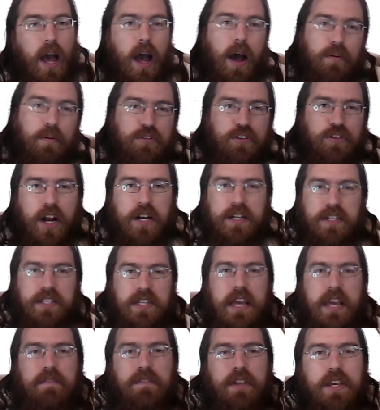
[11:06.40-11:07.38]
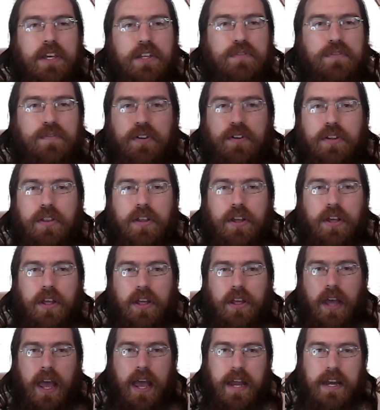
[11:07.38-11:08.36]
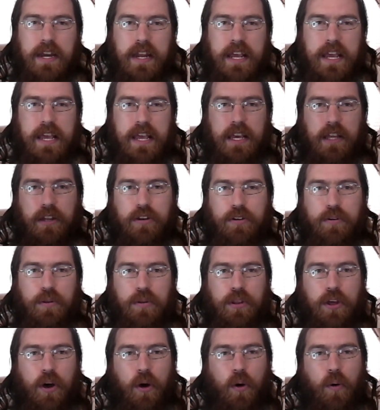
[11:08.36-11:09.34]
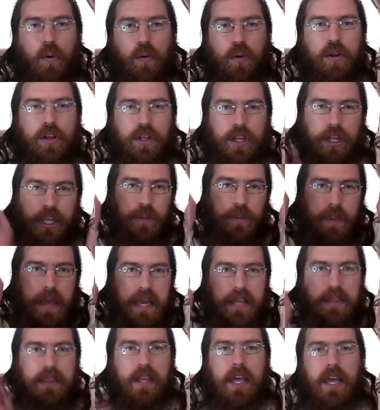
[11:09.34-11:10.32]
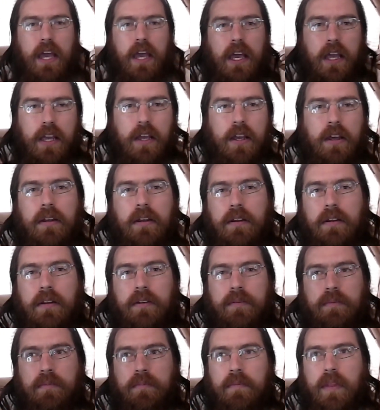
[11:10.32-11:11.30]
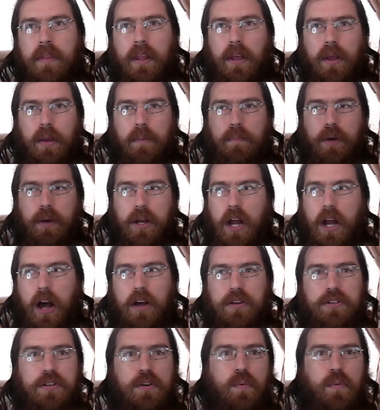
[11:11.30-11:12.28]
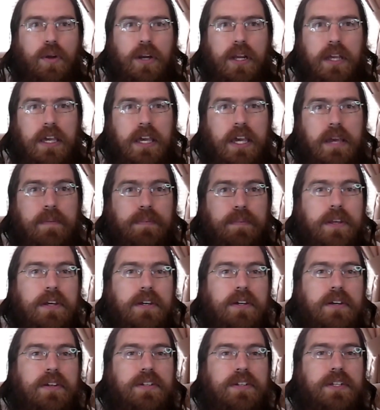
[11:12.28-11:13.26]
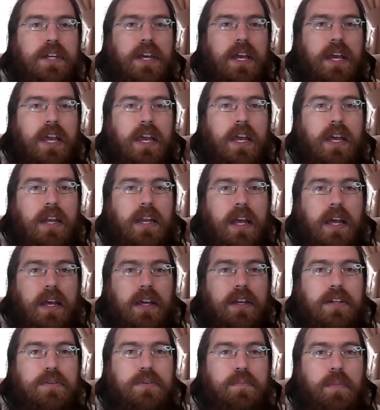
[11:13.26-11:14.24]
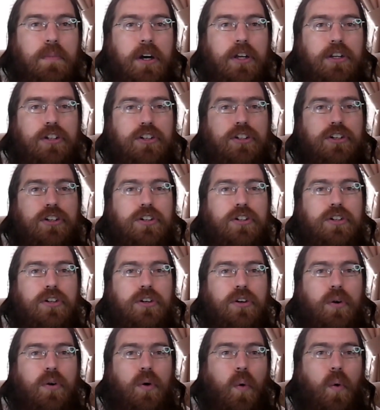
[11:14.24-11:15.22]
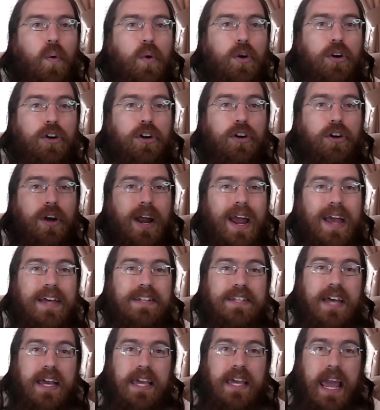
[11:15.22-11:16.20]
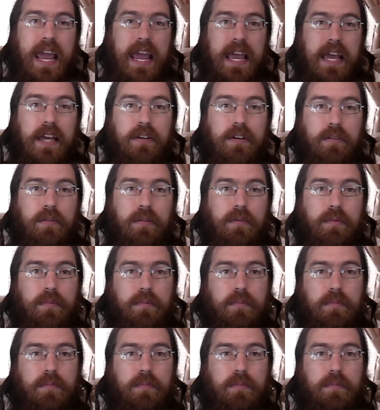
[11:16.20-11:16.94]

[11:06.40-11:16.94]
I was trying to save these for the ending and do the whole clickbait thing. But I also want to keep this in as much order as I can.